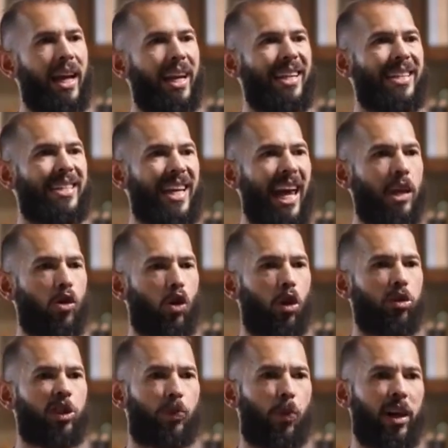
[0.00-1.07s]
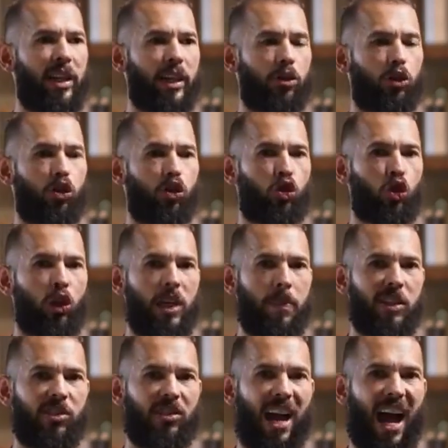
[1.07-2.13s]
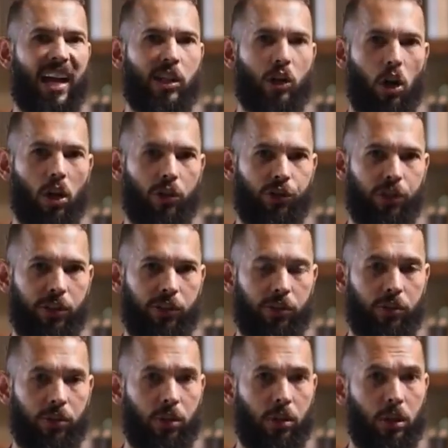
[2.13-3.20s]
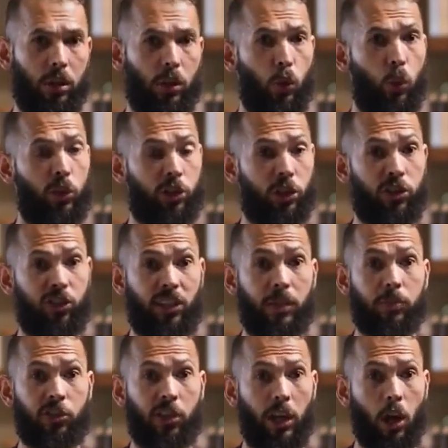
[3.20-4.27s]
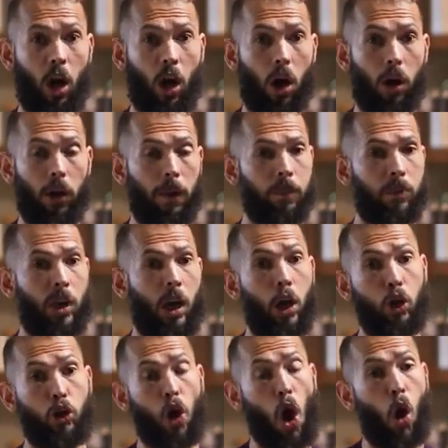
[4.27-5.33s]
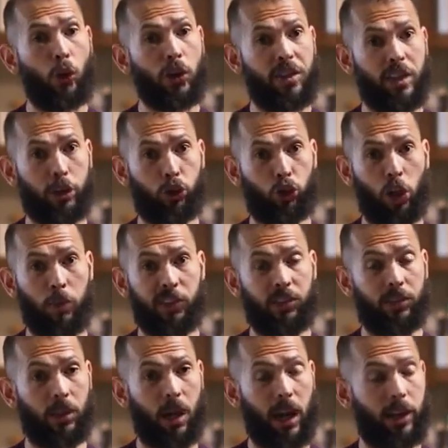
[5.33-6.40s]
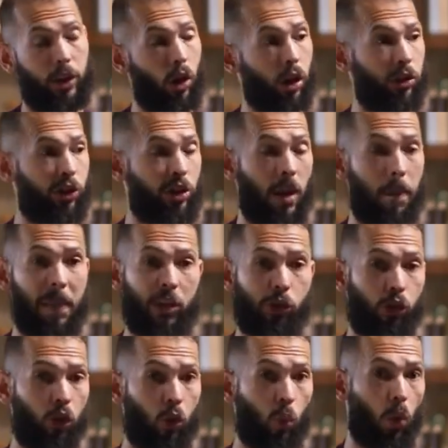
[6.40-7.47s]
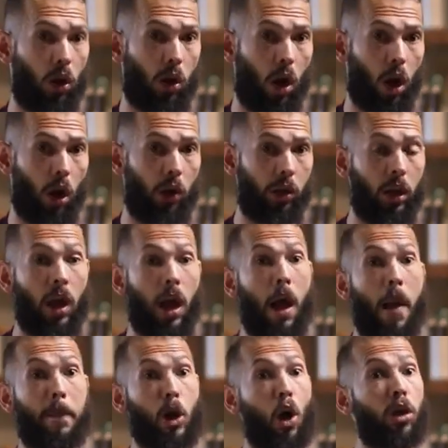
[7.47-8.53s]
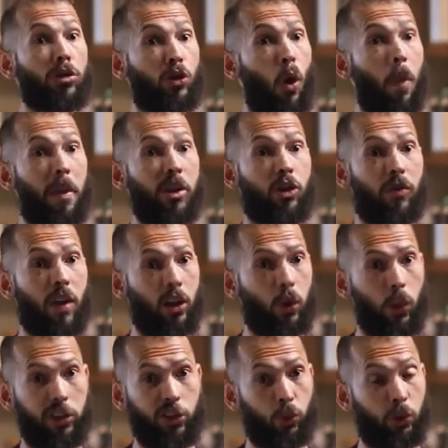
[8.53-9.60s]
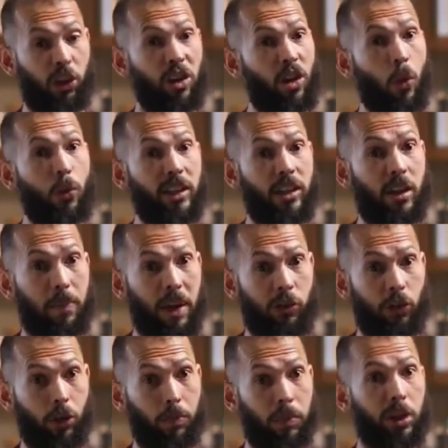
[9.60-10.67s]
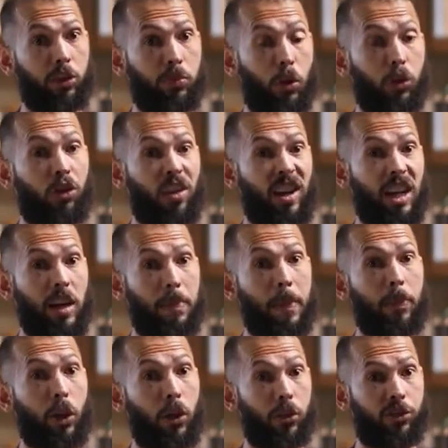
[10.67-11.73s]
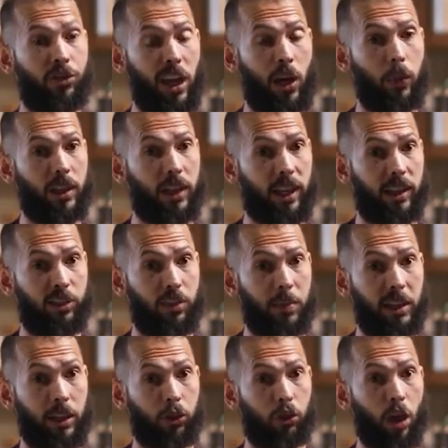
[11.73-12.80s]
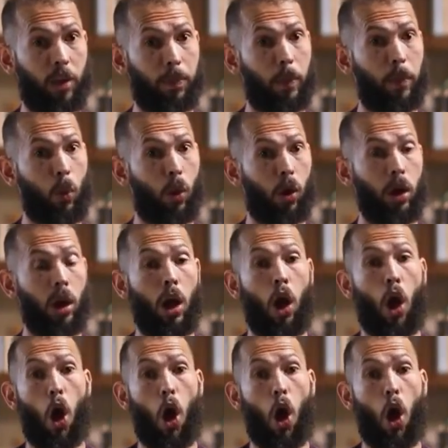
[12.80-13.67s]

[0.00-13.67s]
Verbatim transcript: intent on spreading extremist ideologies, which it seems they are, not only the extremist ideology that men shouldn't work hard, but also a bunch of other ones, which I don't need to mention because most thinking people understand what the legacy media is trying to purport